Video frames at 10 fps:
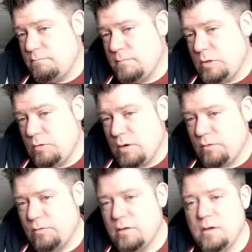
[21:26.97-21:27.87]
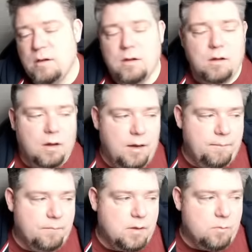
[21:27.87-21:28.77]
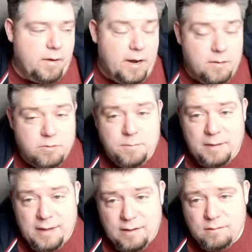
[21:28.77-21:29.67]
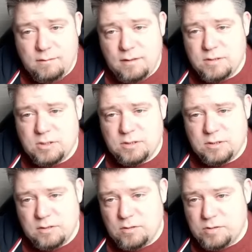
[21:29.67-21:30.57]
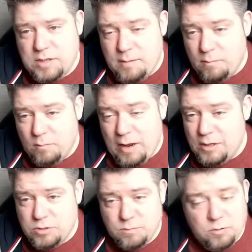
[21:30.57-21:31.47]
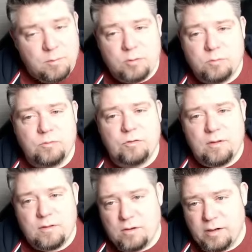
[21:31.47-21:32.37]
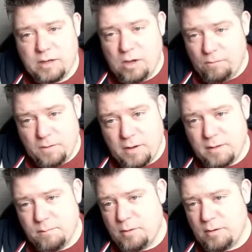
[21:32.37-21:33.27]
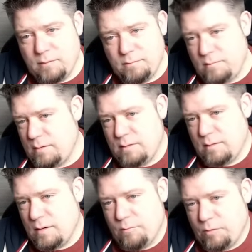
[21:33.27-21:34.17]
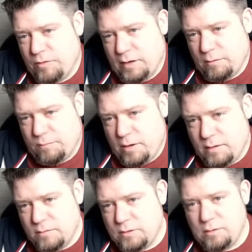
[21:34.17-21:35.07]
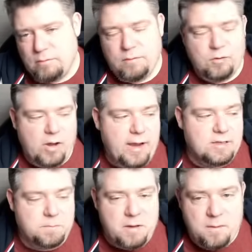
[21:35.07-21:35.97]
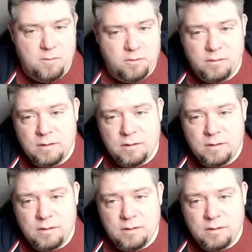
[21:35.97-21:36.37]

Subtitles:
Who knows? The way I would play it is just that those 10 eligible models that die can't fight, but otherwise they could fight. So if you've got 10 spearmen